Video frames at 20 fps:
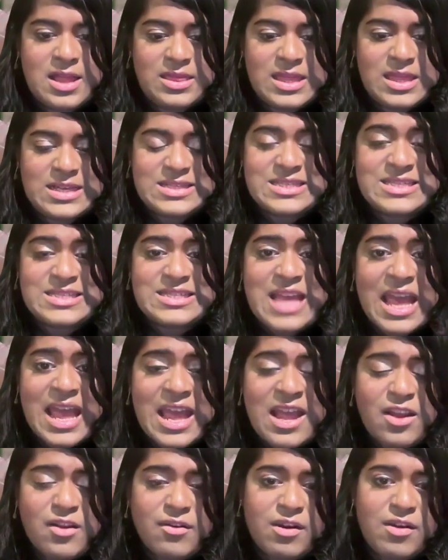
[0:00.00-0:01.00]
this
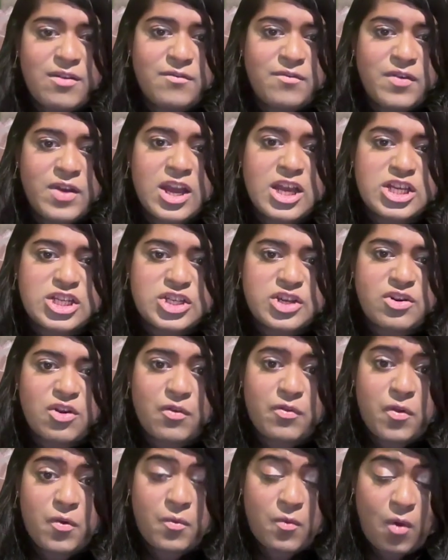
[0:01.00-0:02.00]
sacred version
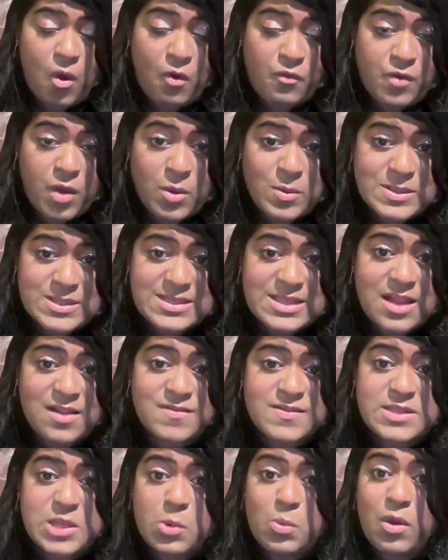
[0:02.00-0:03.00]
of
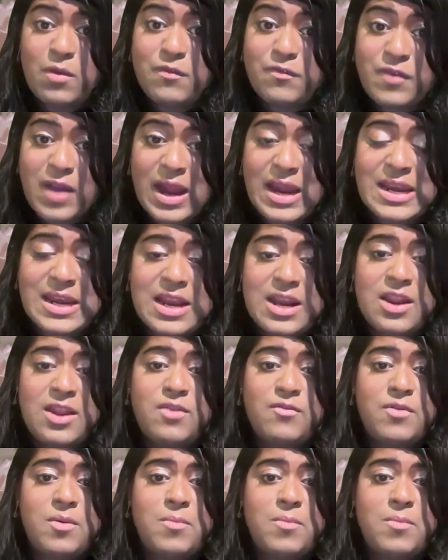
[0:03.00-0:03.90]
ourselves that we have finally